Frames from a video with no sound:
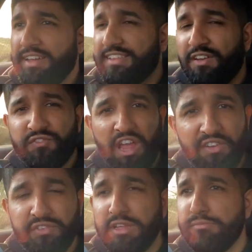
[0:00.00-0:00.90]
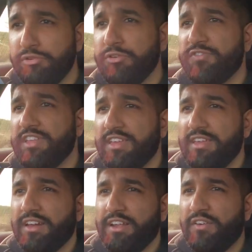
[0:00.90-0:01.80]
They've definitely improved the
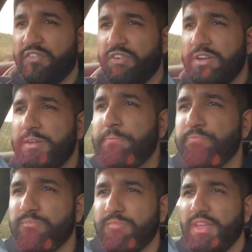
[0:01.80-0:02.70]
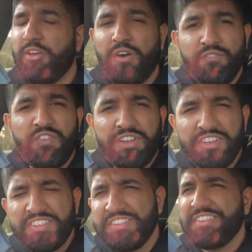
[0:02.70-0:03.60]
kind of
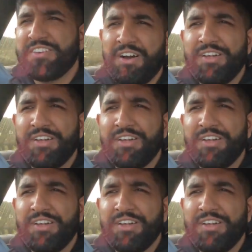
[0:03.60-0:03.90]
comfiness in this car.